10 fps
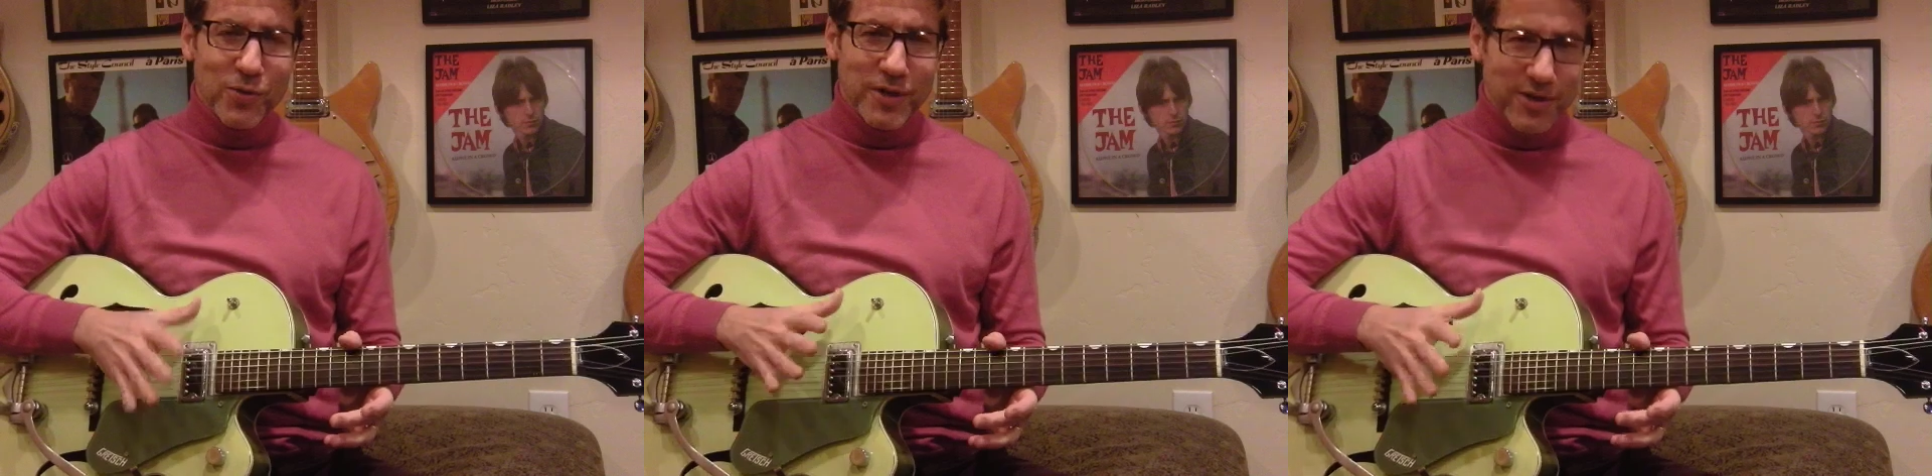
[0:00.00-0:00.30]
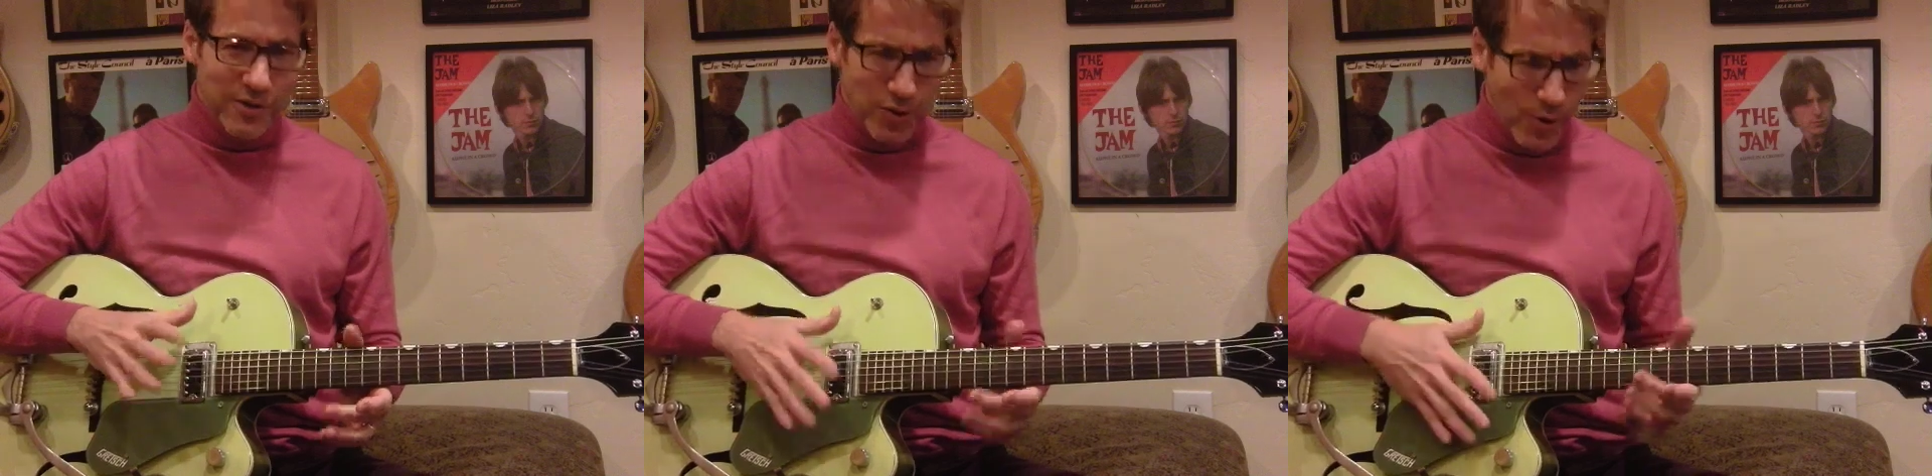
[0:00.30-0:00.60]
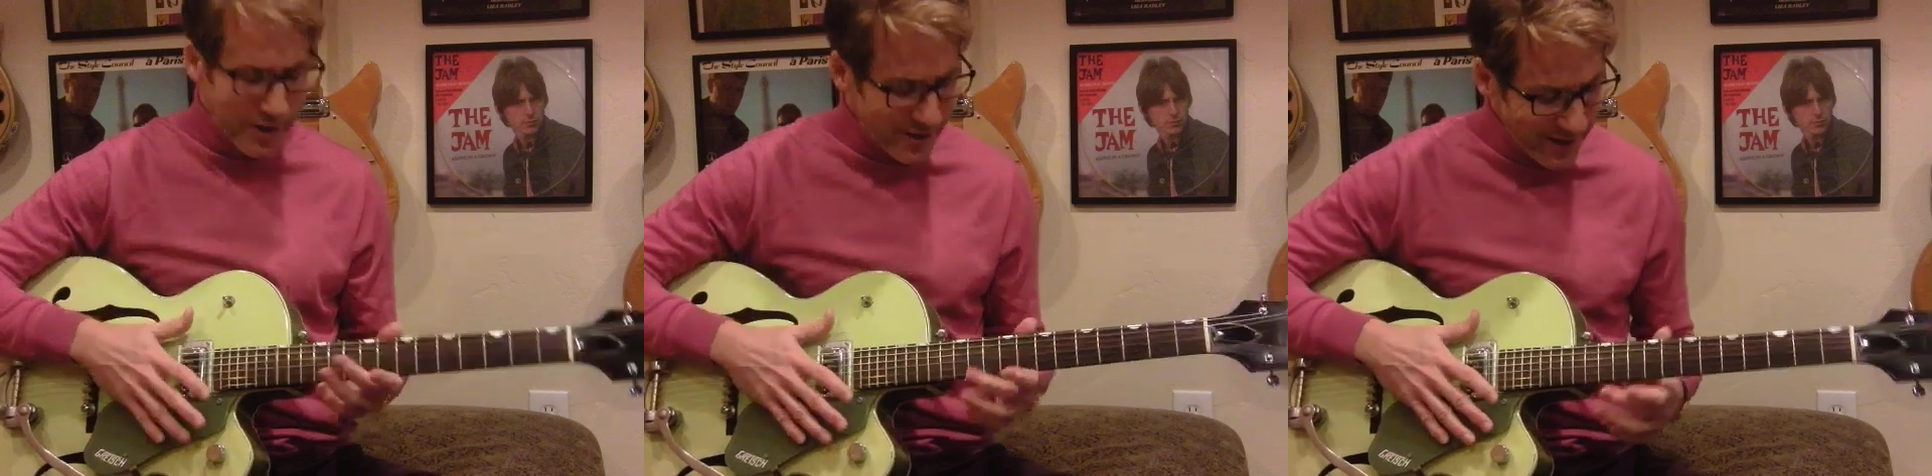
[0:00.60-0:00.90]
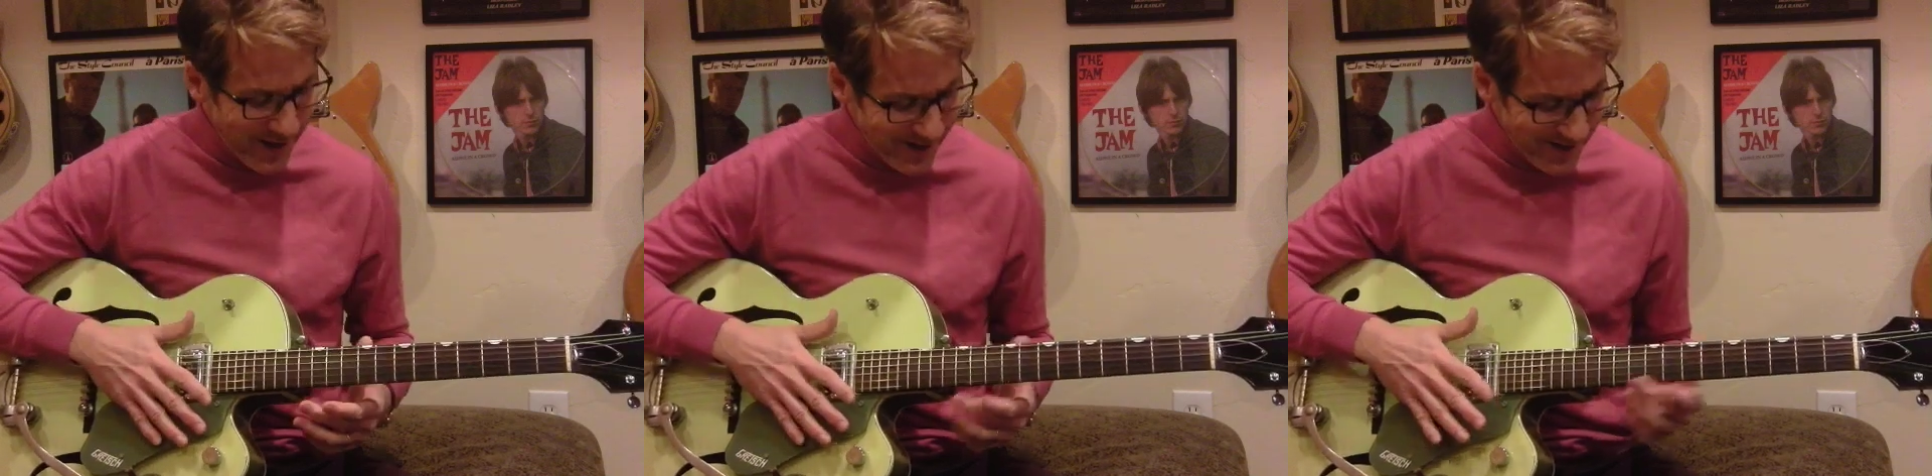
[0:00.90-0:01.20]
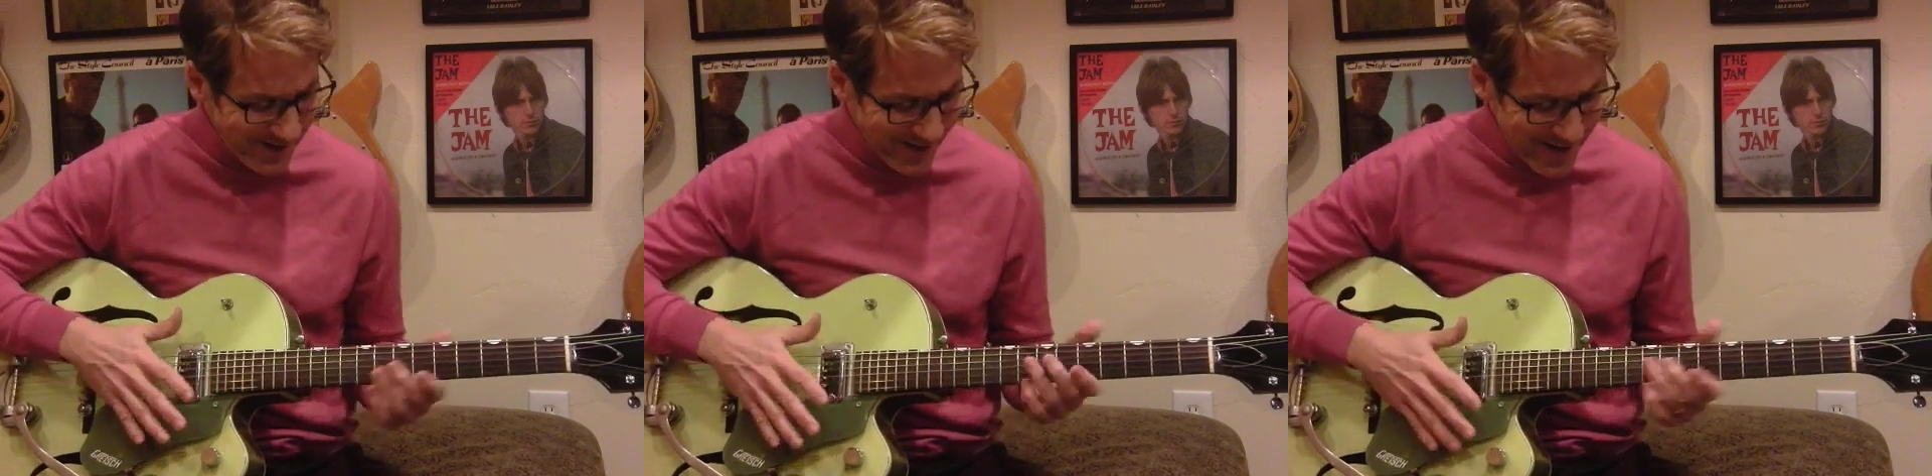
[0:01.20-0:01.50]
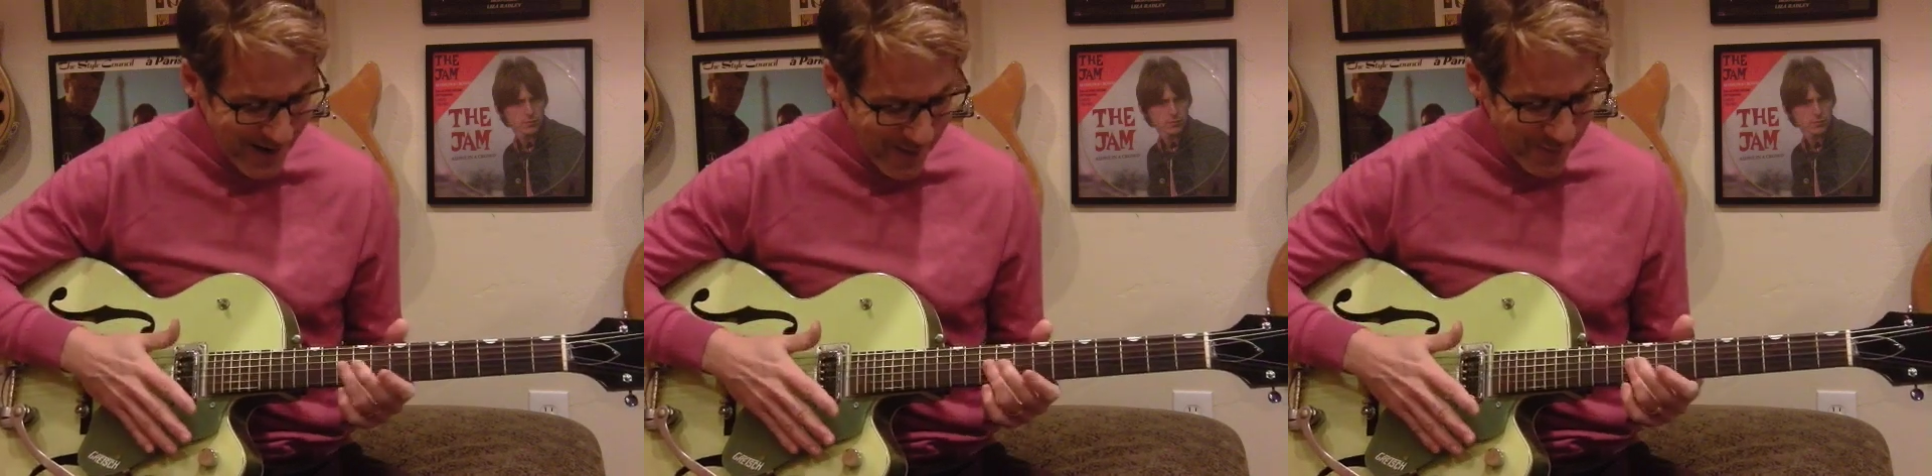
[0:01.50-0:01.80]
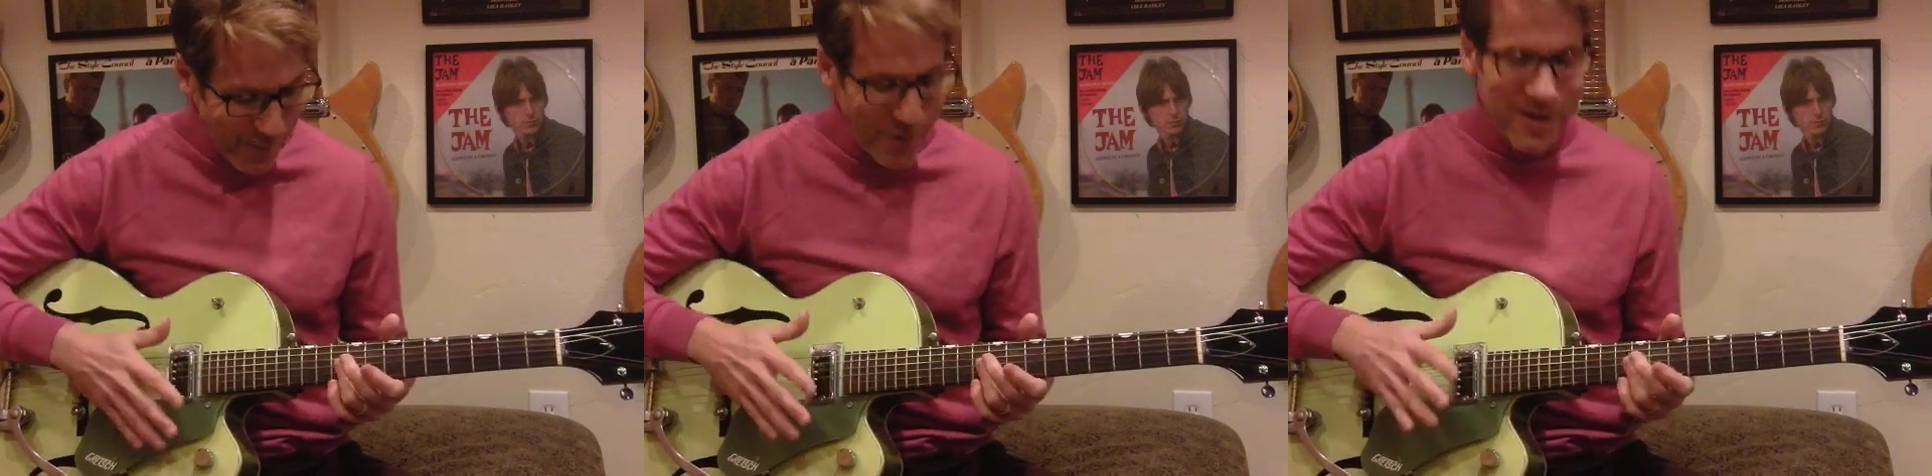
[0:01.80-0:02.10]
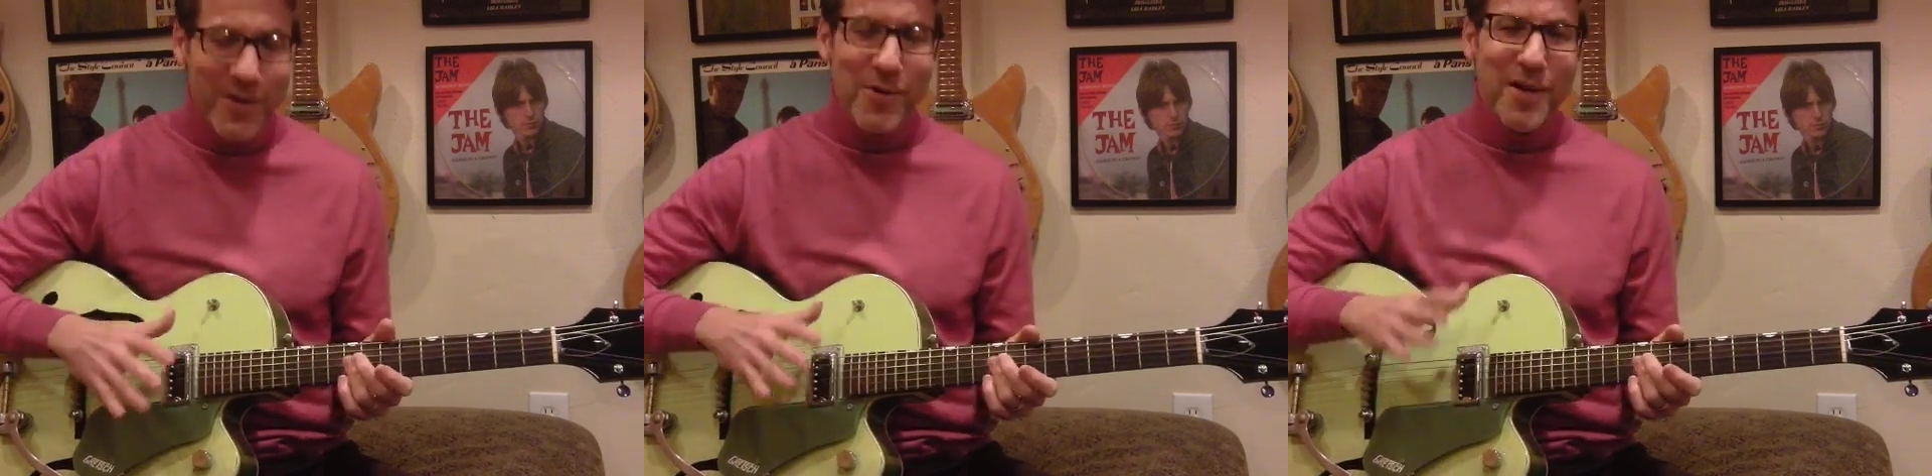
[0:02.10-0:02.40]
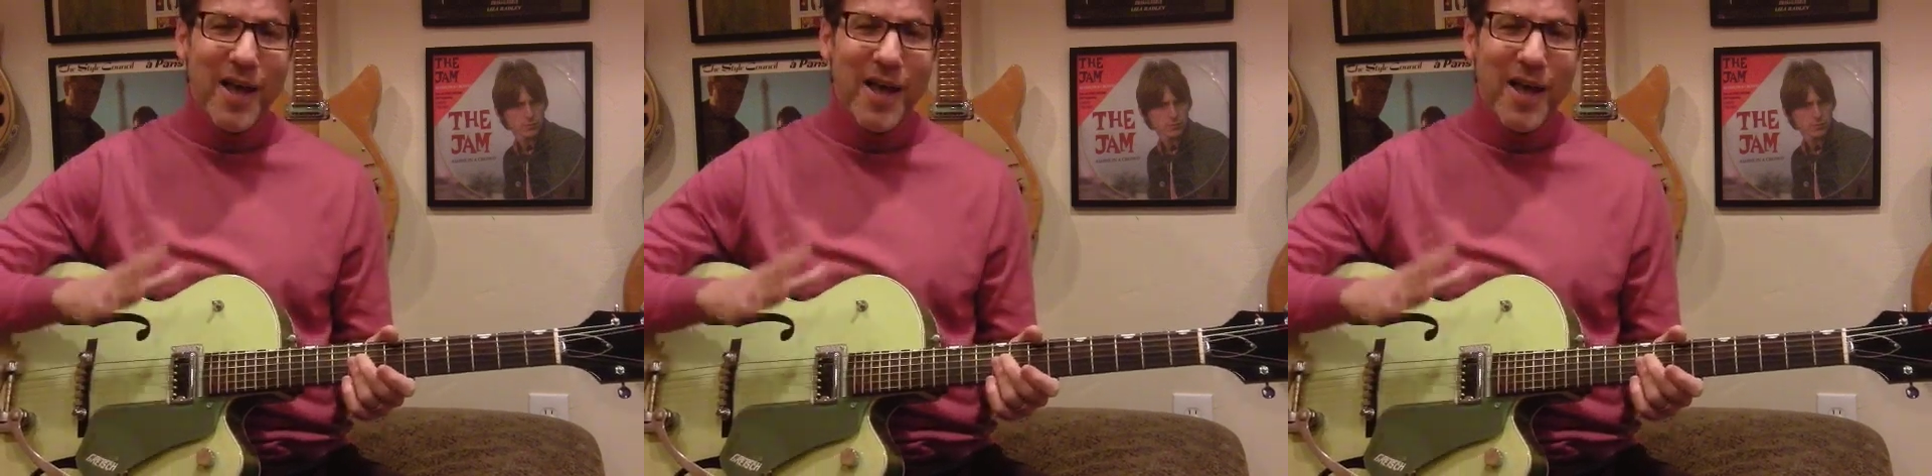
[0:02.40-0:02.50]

disjointed for you.